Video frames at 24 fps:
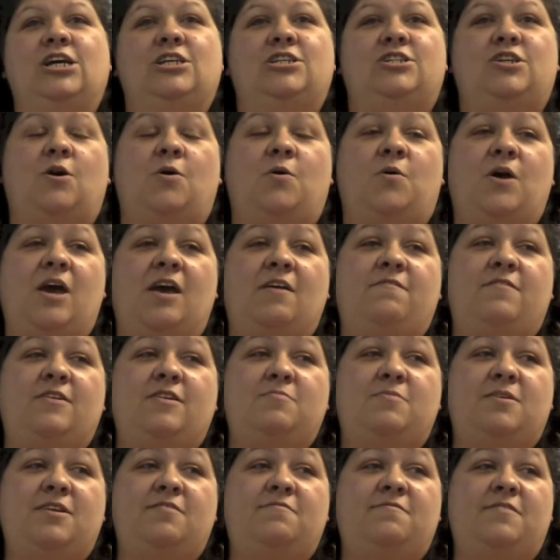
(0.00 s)
So if
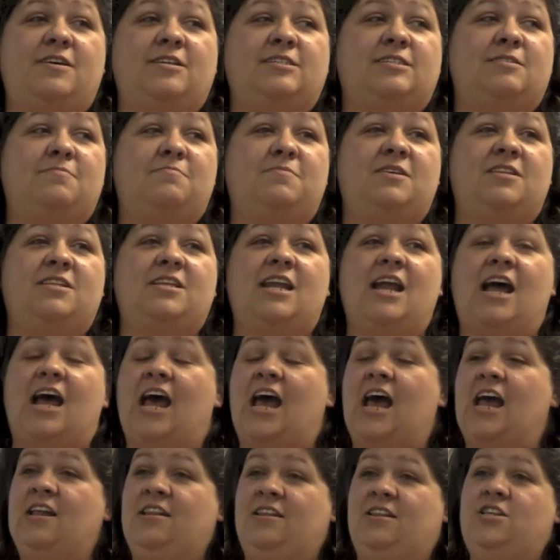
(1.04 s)
anybody found something that
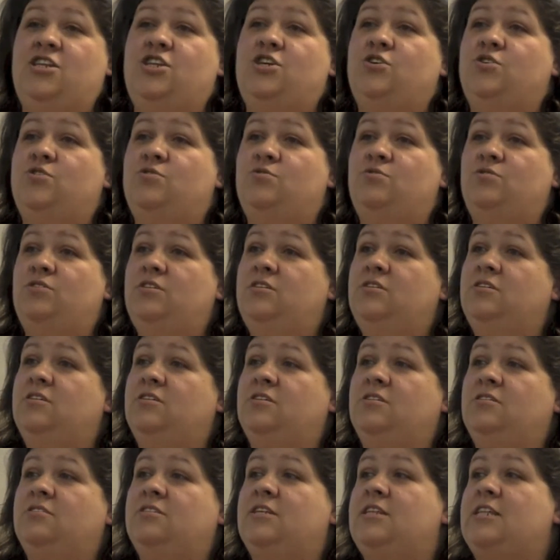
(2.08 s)
new
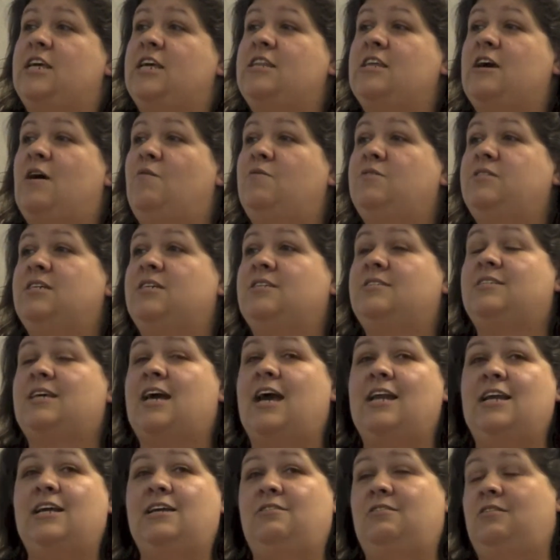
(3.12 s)
that they thought was
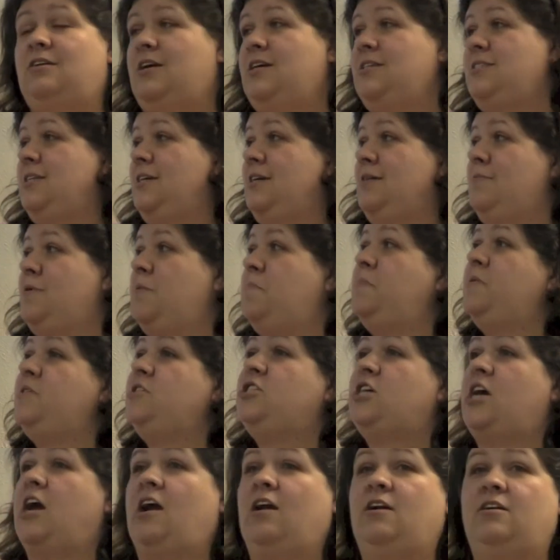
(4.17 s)
exciting, come up and
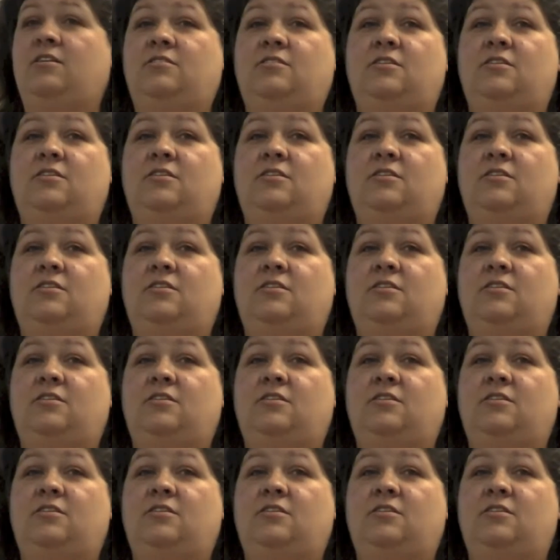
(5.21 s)
share.